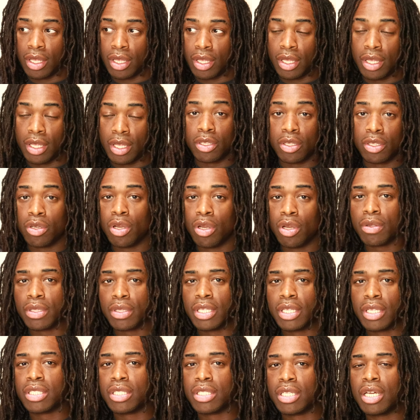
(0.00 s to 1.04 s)
you know what this
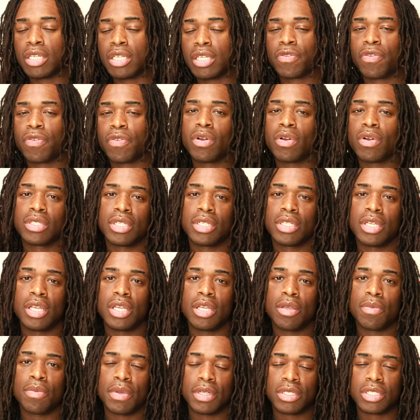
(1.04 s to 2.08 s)
does for us, team?
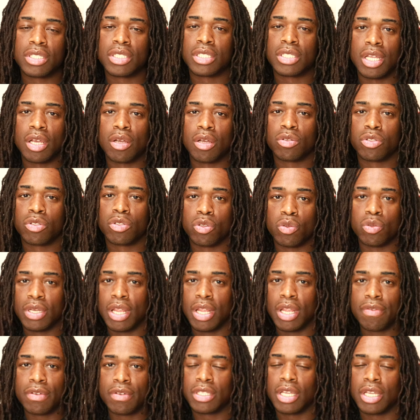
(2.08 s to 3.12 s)
It just tells you
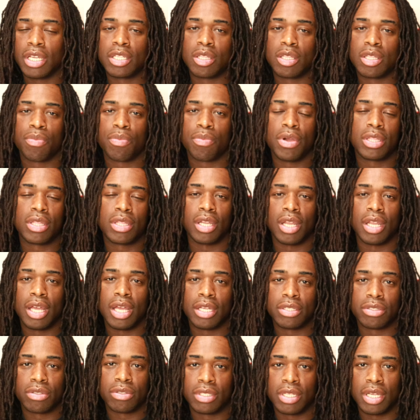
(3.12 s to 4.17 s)
never take the
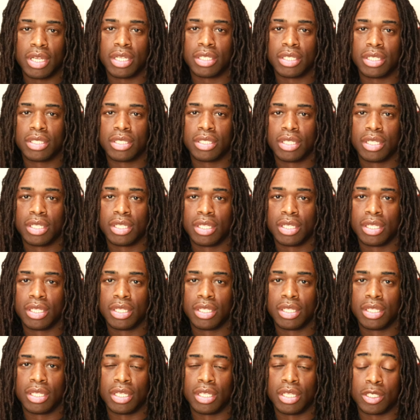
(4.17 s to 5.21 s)
breathalyzer test.
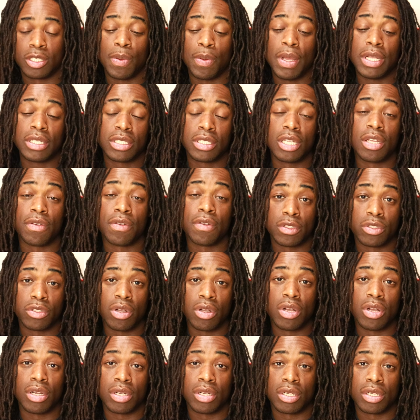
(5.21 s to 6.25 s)
Especially if you're
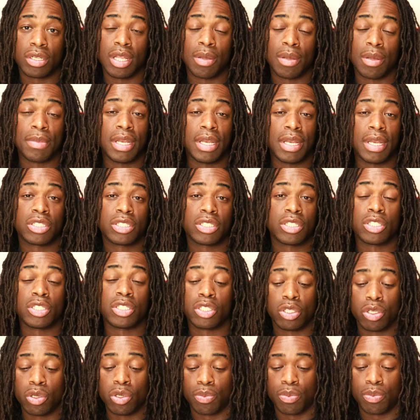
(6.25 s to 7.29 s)
drunk. I mean, that's just
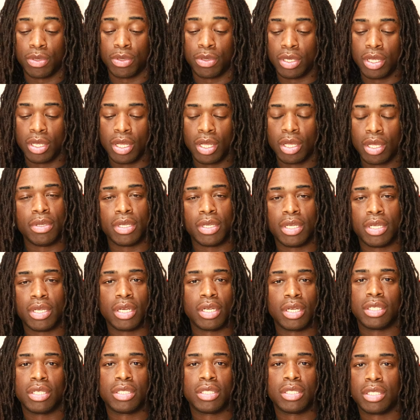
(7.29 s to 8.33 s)
stupid
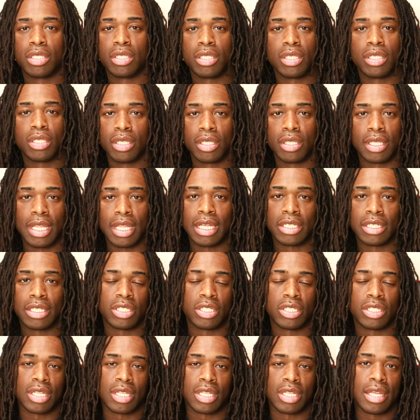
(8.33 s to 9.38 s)
because that's just
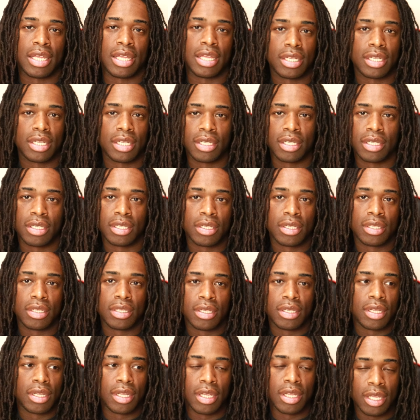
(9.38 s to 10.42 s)
like
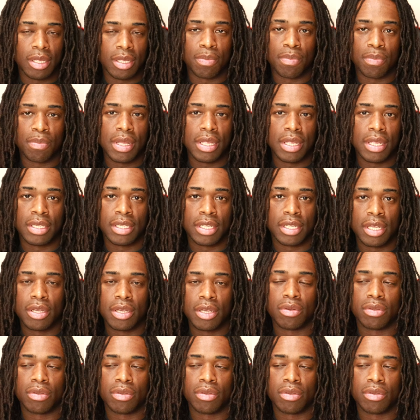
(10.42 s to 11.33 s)
admitting guilt.